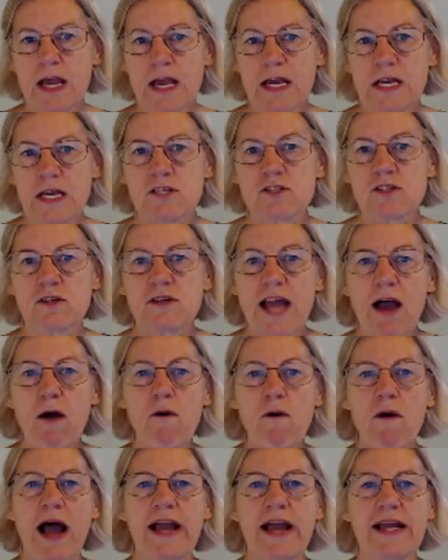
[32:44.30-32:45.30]
So
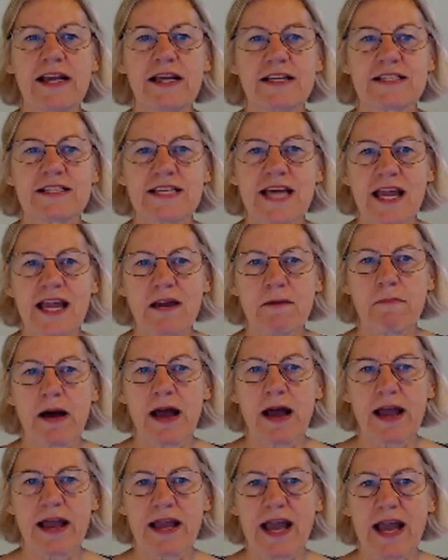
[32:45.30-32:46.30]
now I take
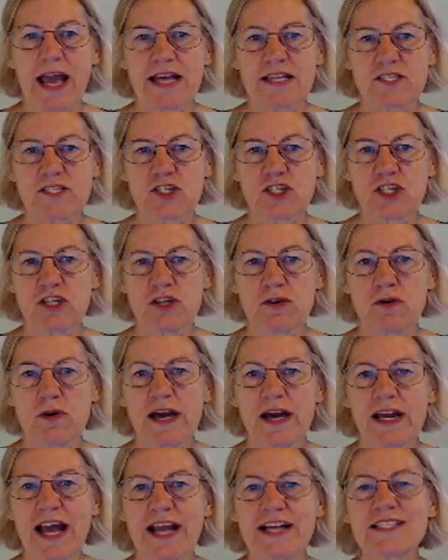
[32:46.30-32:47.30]
my S2
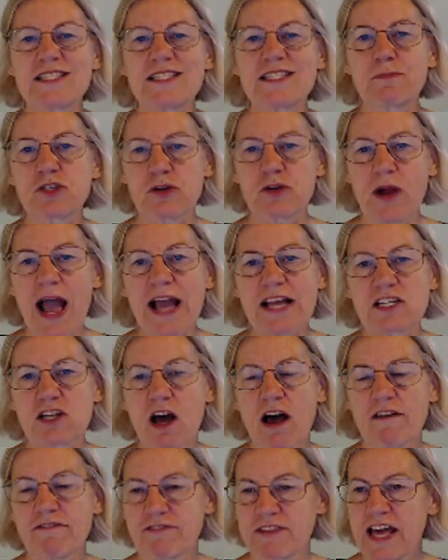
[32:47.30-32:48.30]
and I subtract
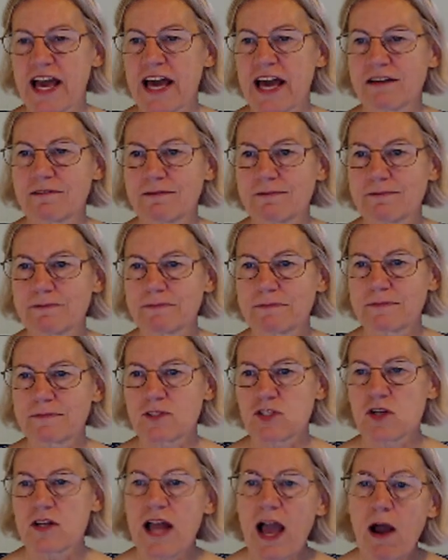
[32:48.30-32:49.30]
off that.
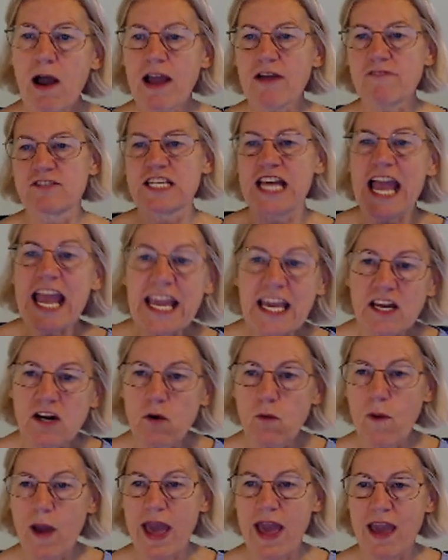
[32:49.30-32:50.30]
So now I've taken
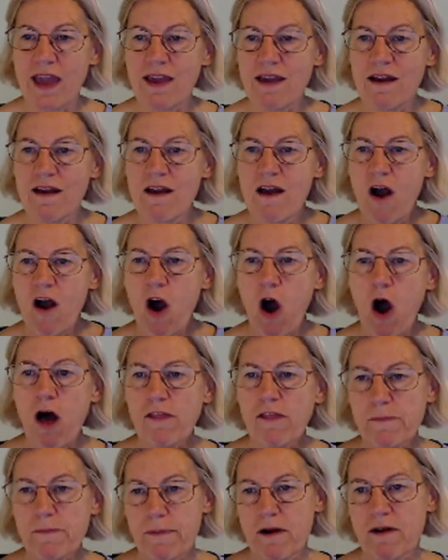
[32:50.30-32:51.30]
away all
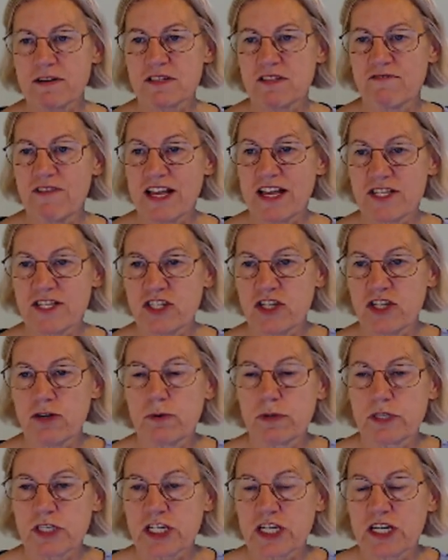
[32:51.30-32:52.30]
the parts of S2
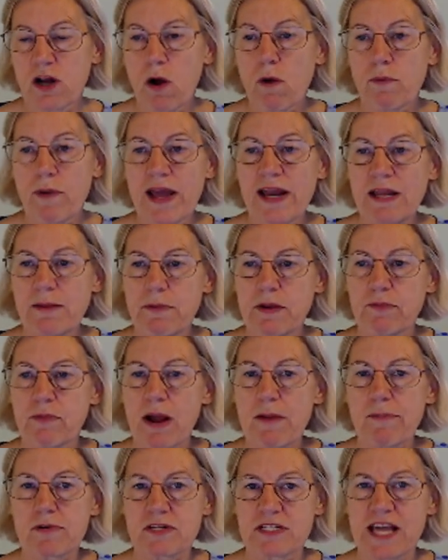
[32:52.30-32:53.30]
which can already be
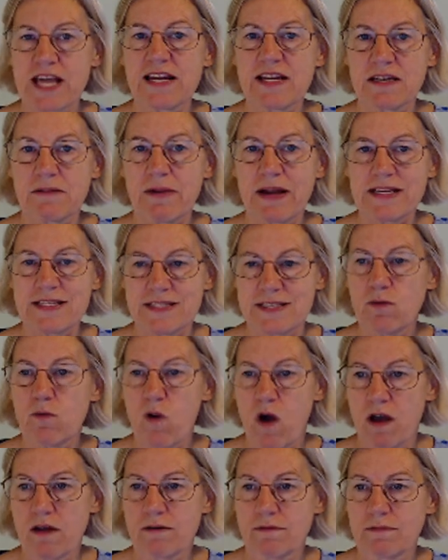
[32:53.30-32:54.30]
represented by
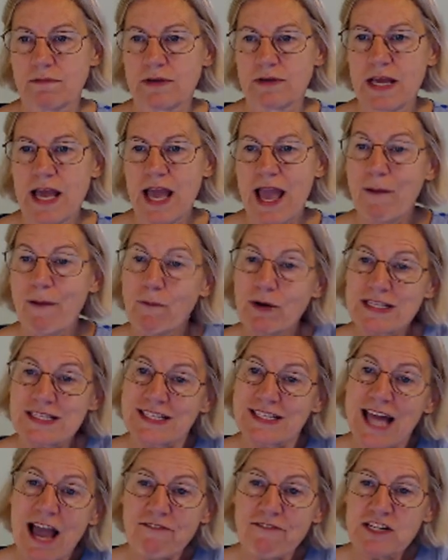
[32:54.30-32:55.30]
C1. And what's
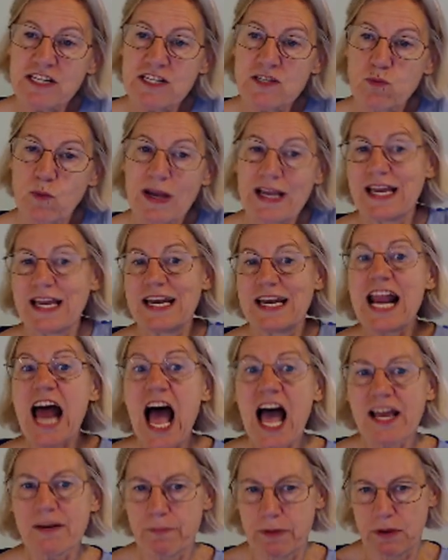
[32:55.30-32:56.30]
left is what
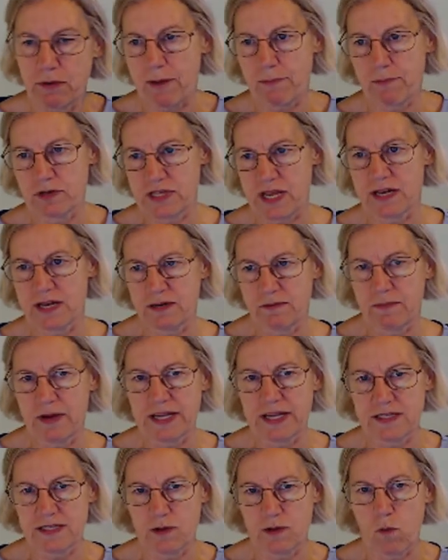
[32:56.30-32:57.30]
cannot be represented by
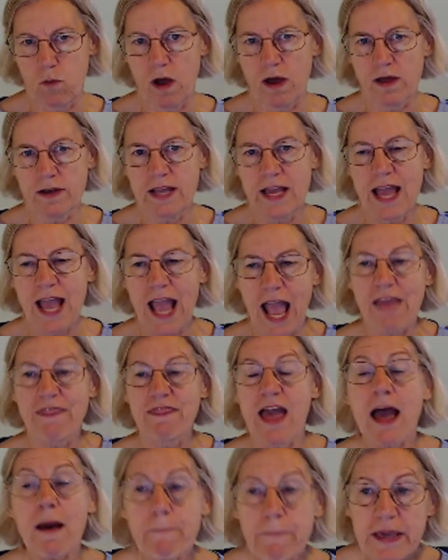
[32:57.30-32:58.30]
C1, and
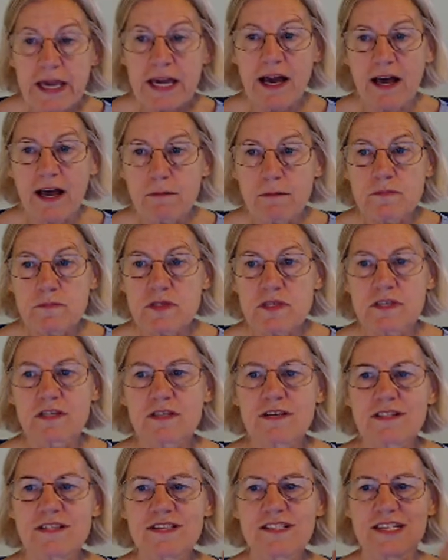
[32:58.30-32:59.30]
that becomes
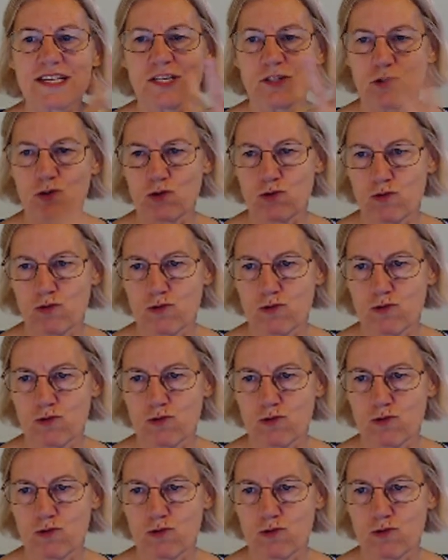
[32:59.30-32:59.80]
C2,